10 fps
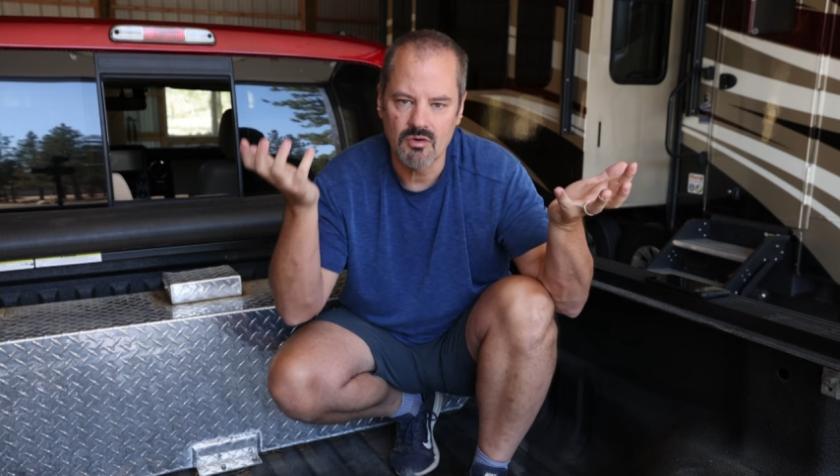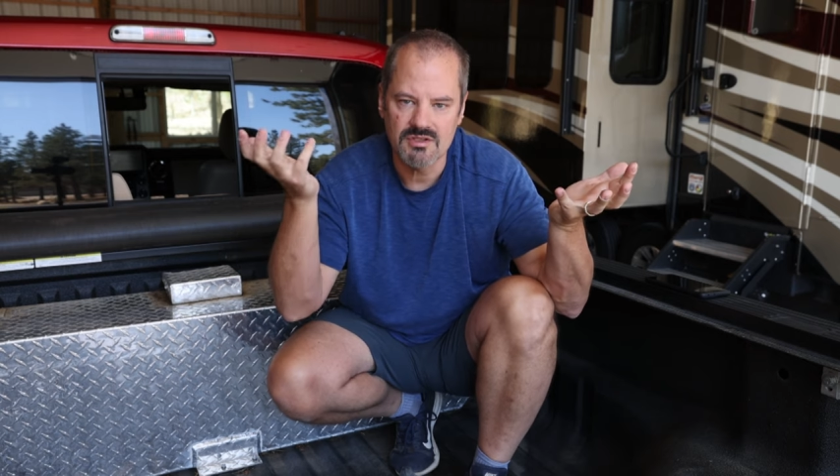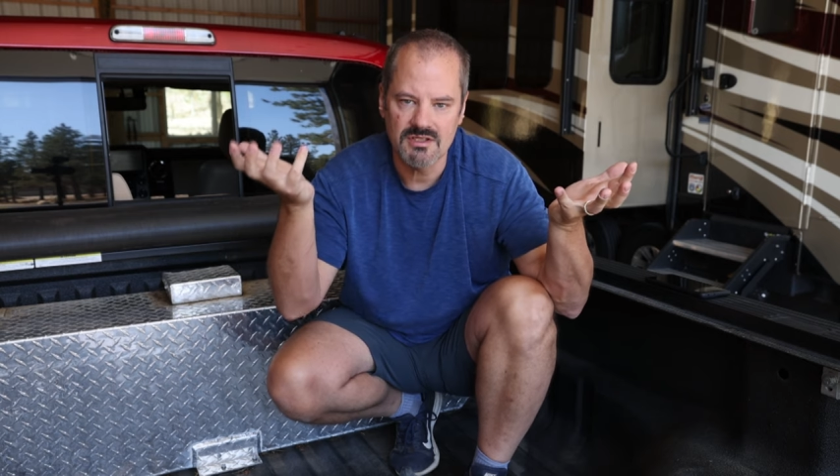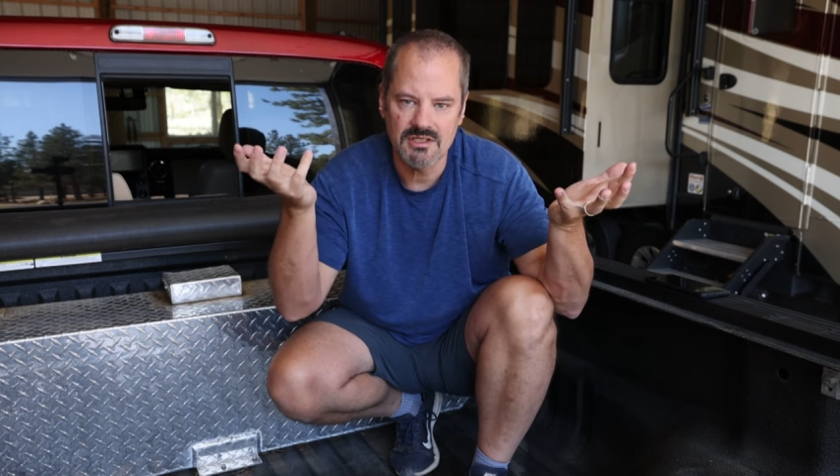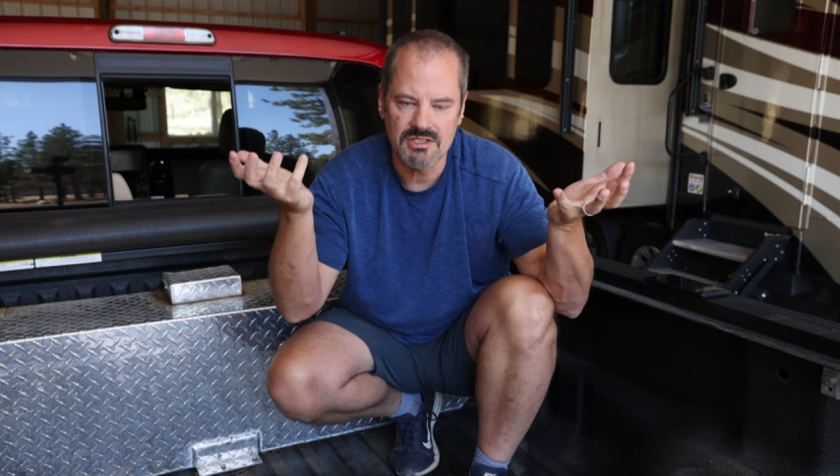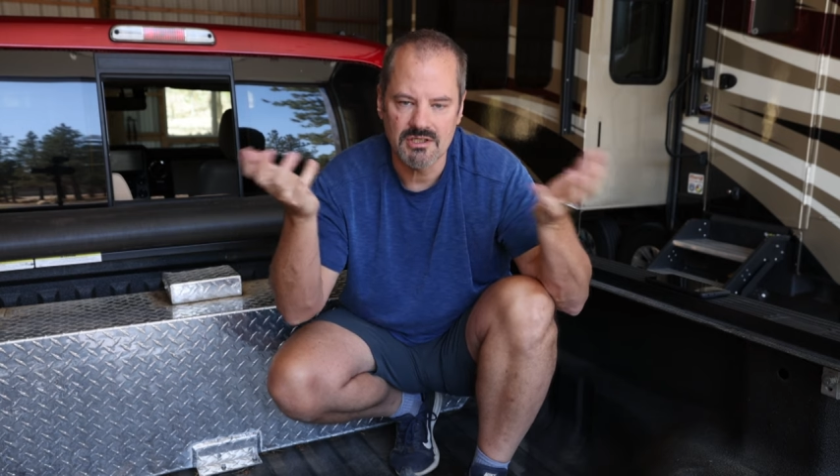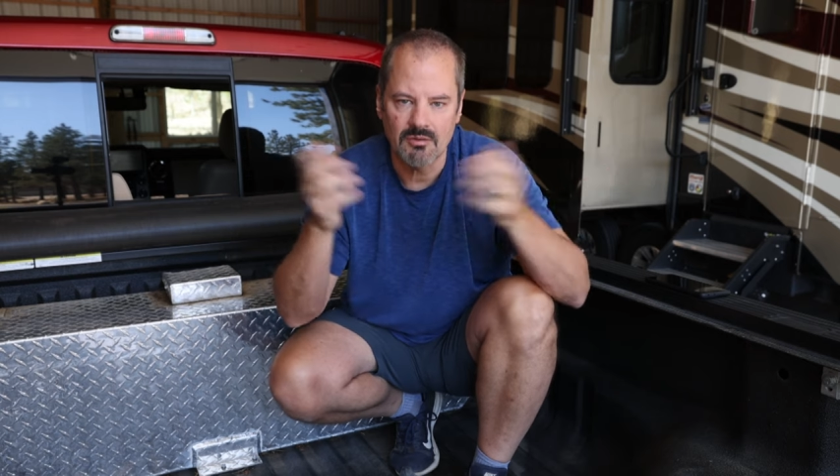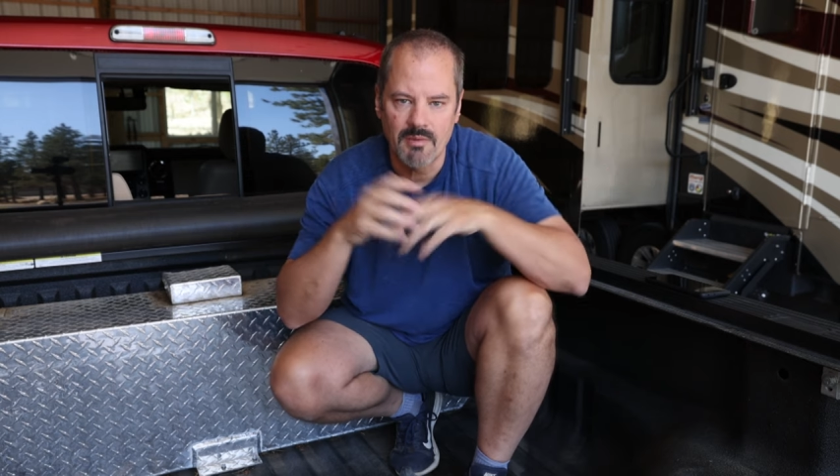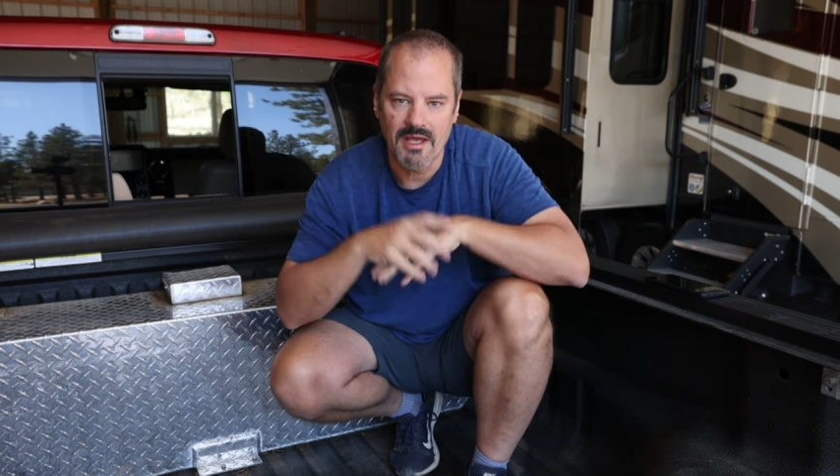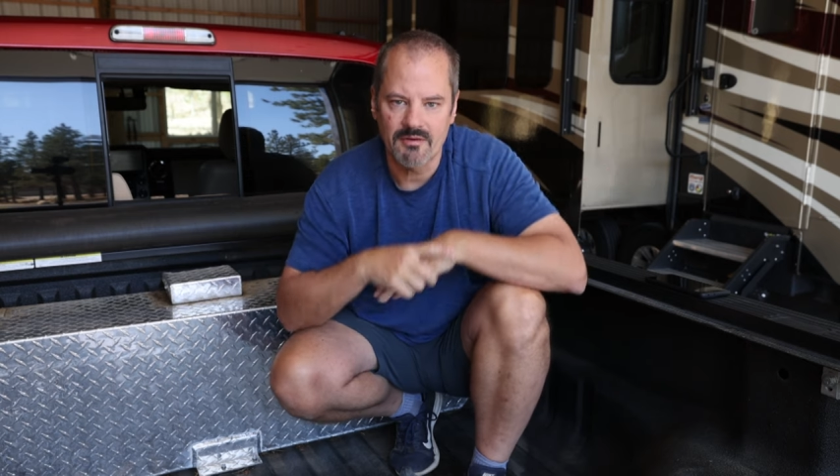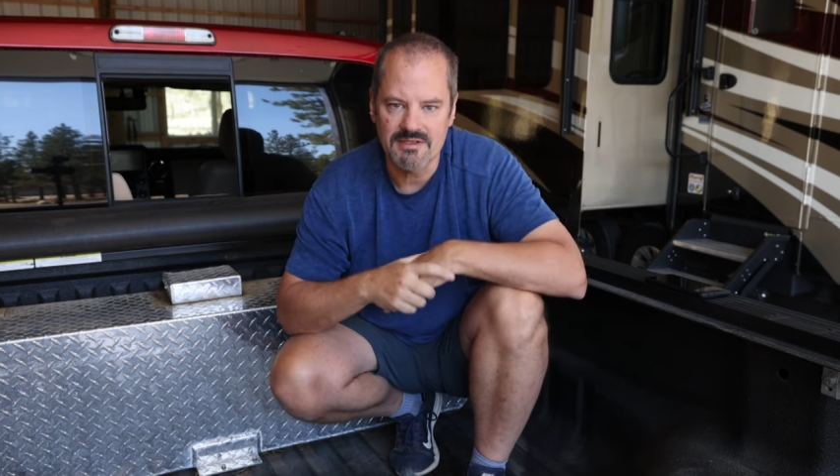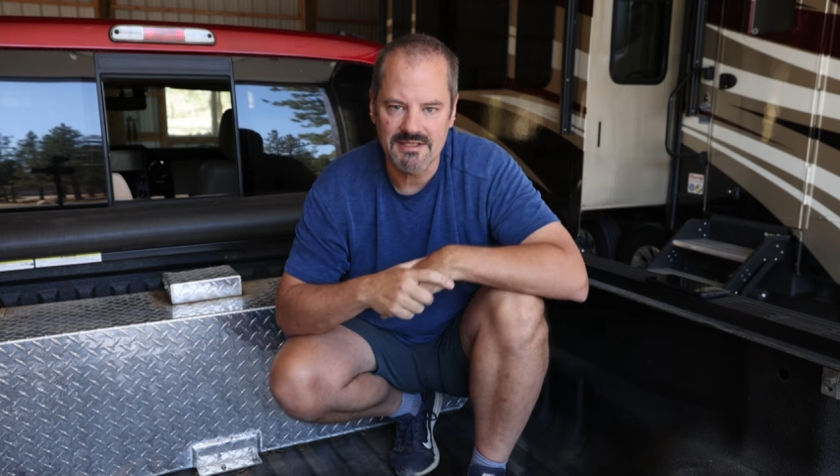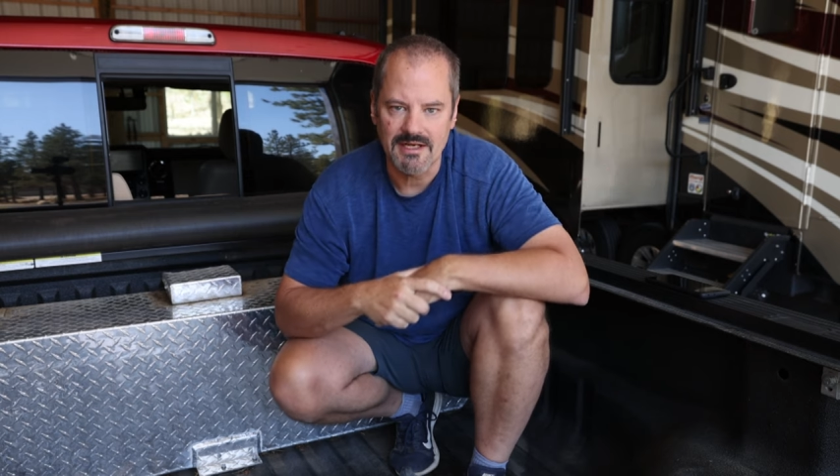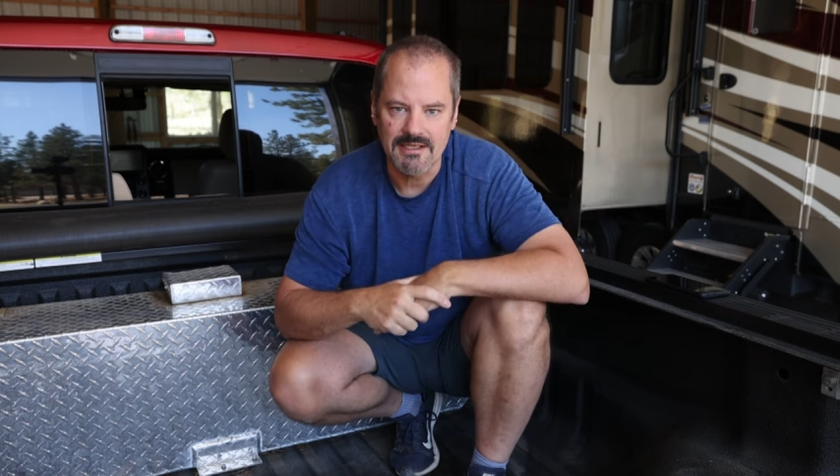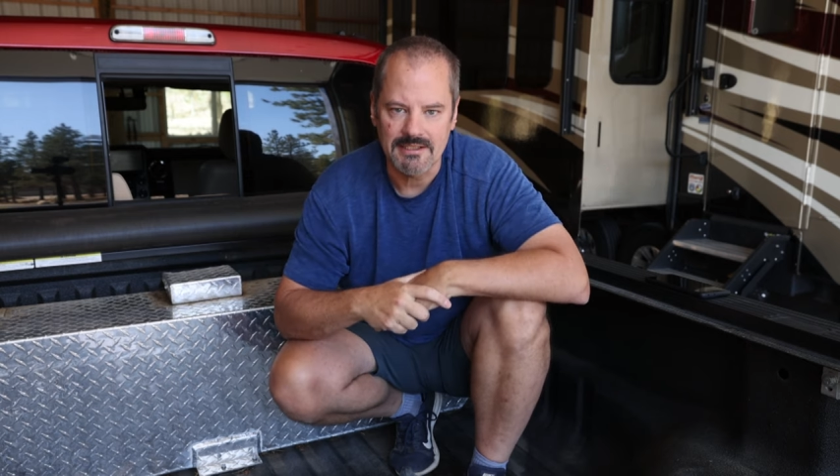or is it additional batteries
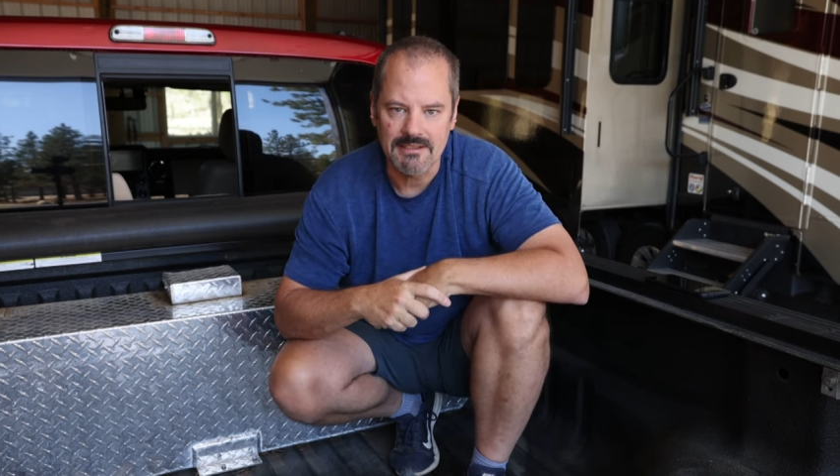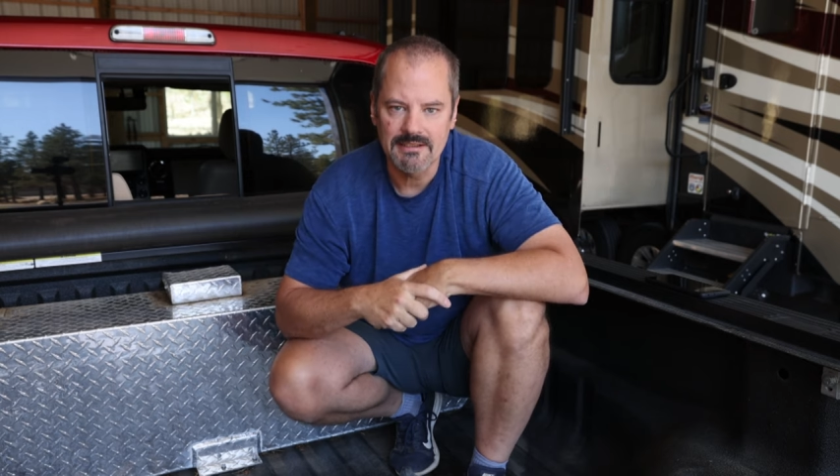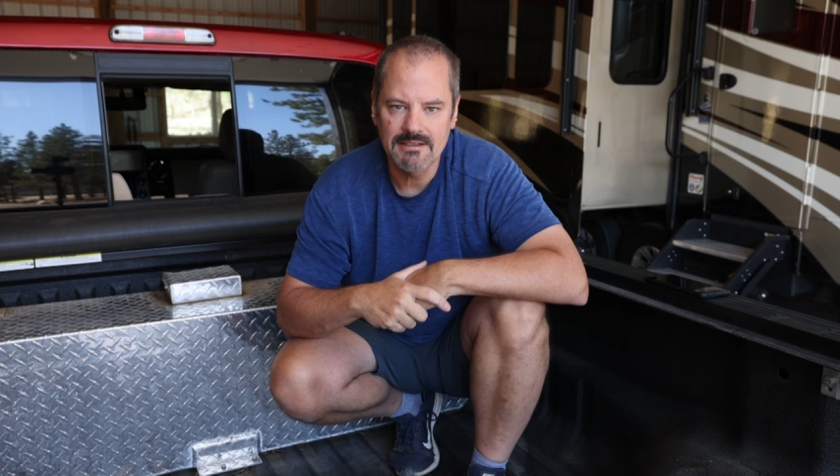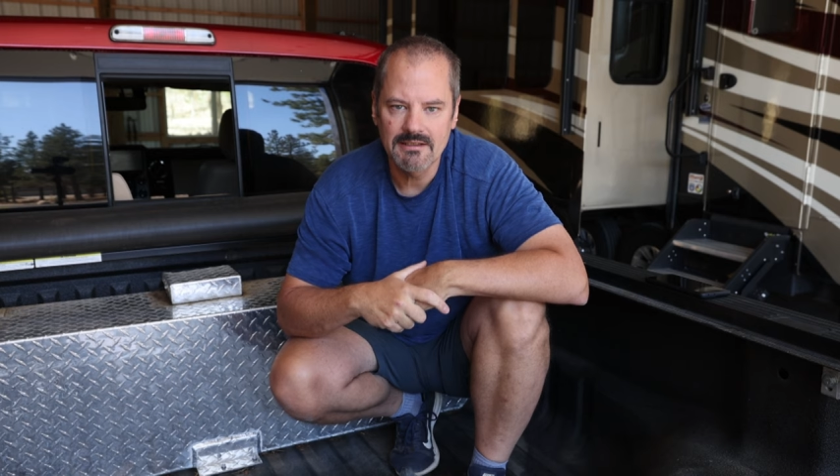that I need?